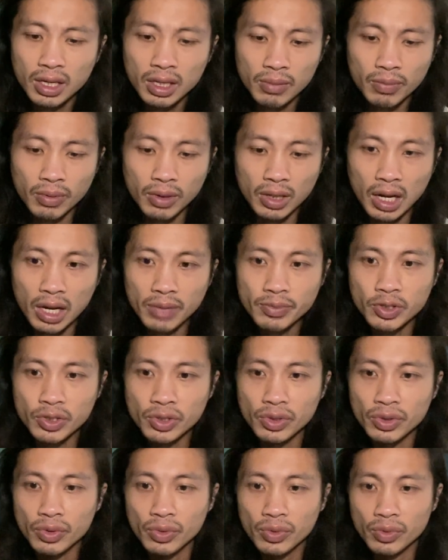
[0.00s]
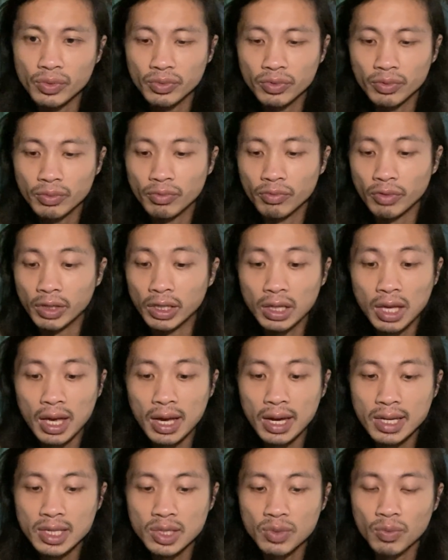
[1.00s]
Perhaps you
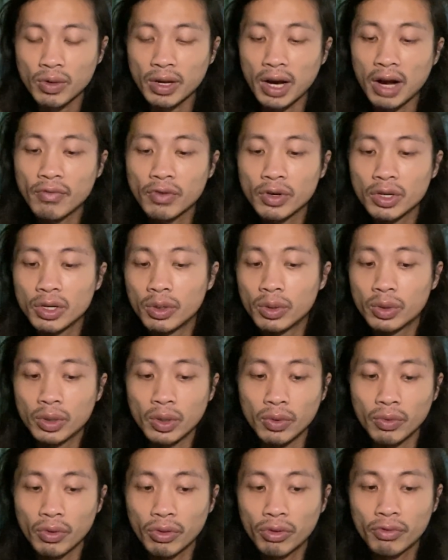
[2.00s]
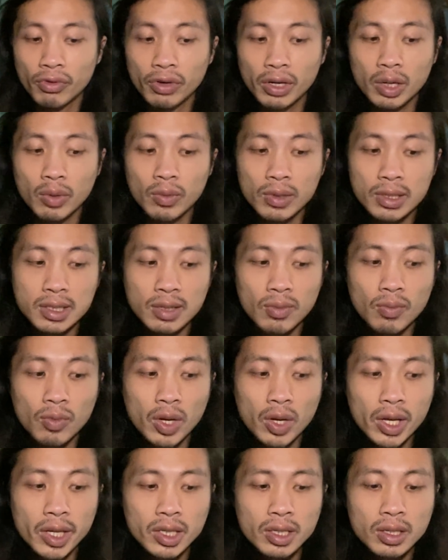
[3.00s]
realize whatever you were going through here with
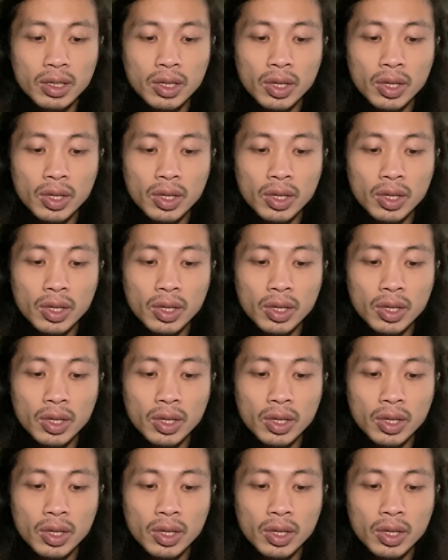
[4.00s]
someone,